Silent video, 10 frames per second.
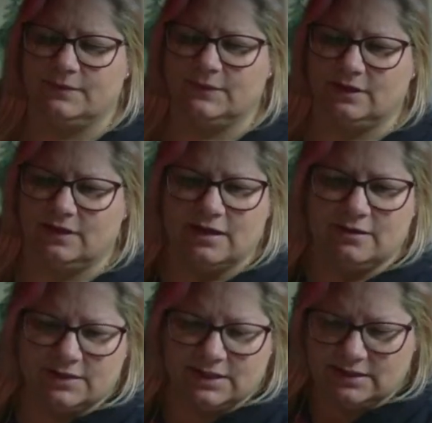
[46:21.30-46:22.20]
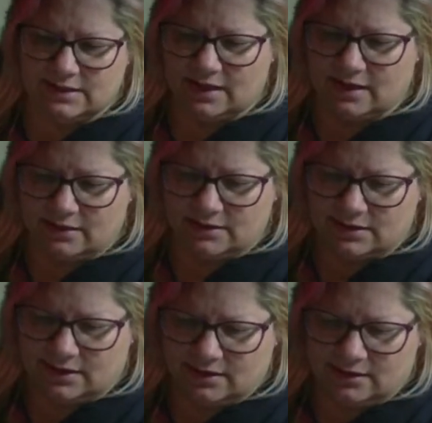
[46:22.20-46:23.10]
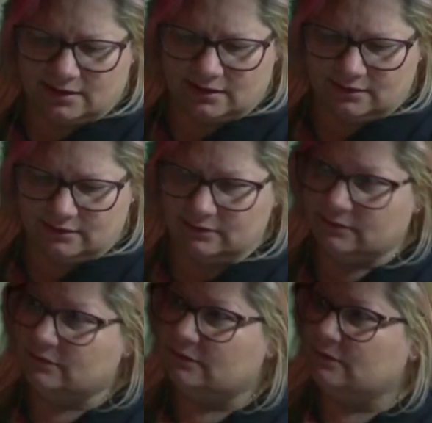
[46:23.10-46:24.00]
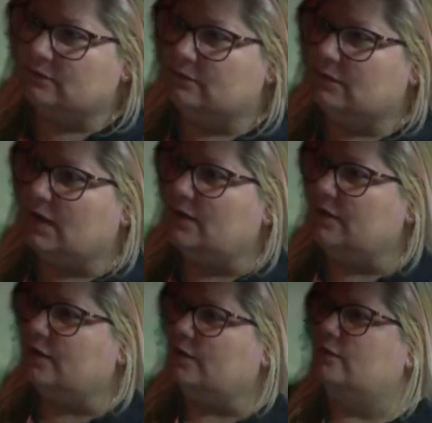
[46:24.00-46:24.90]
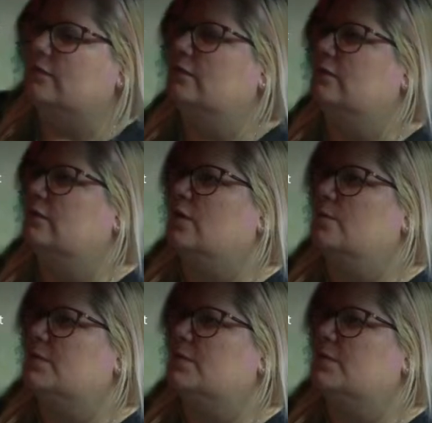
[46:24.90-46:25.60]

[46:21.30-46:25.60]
And since then, it's like, I don't know. Oops.